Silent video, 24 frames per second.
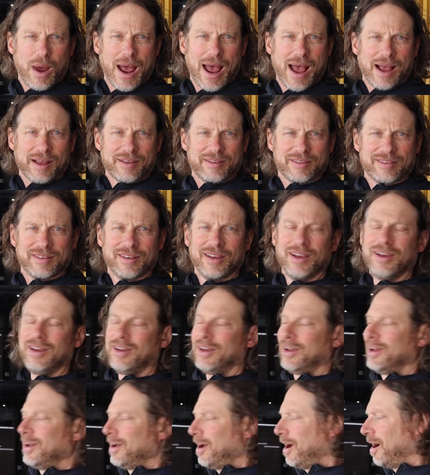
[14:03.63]
wax.
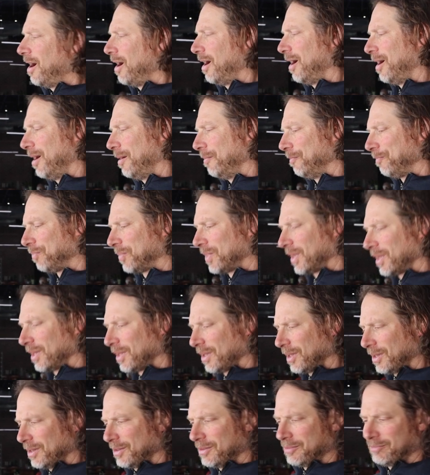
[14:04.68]
Takes
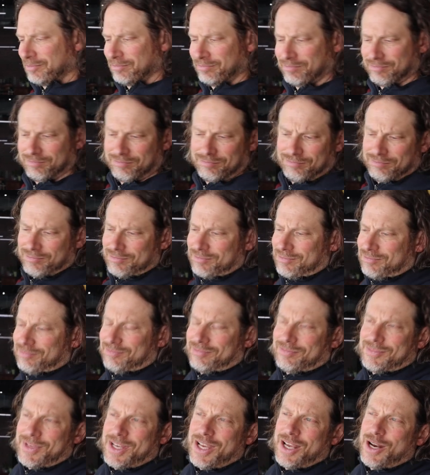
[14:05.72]
on a wider shape as
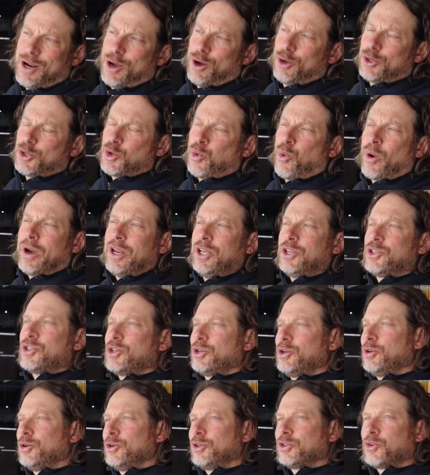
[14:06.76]
you keep dipping. You know,
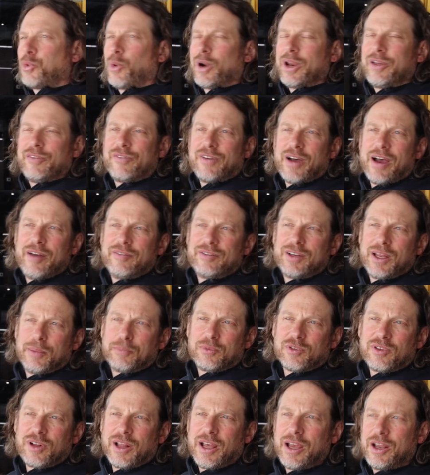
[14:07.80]
22, 25
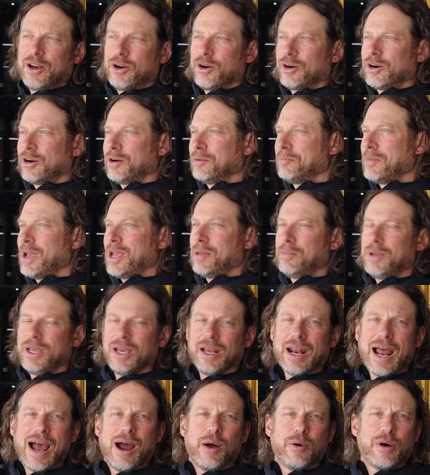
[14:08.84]
dips later,
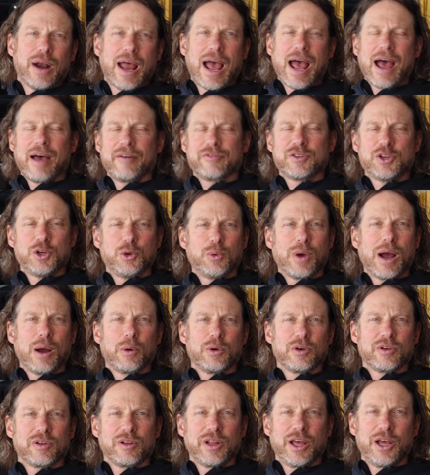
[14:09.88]
maybe an hour and a half, 2
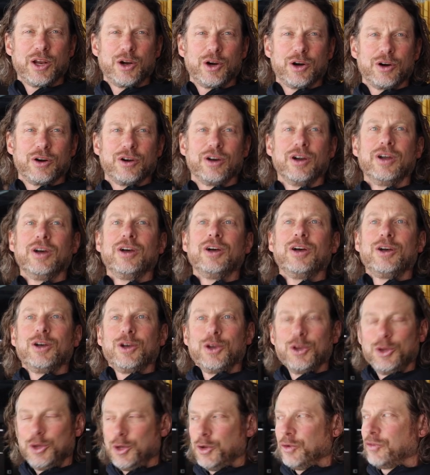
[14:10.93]
hours later,
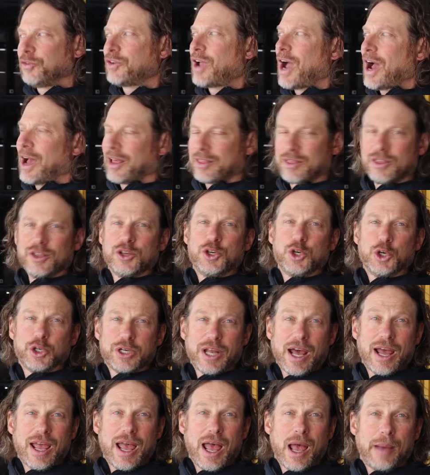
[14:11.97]
you've got your
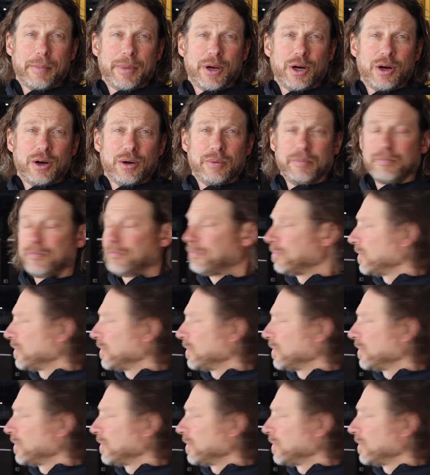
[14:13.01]
diameter.